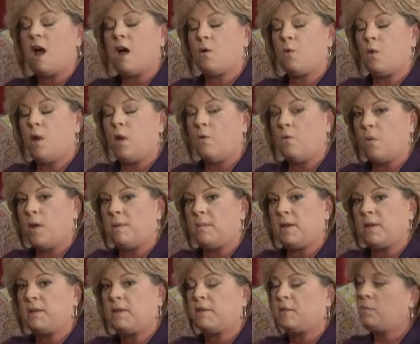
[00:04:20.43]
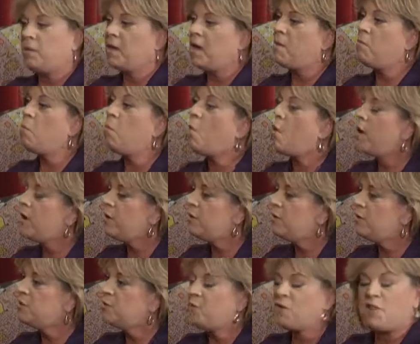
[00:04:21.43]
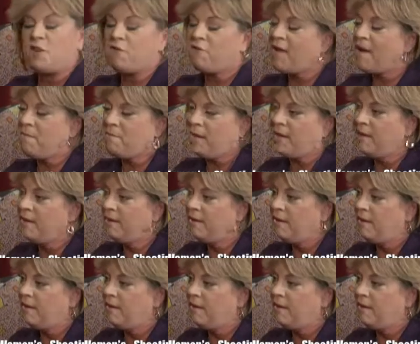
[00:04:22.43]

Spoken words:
I want women to become warriors for their family.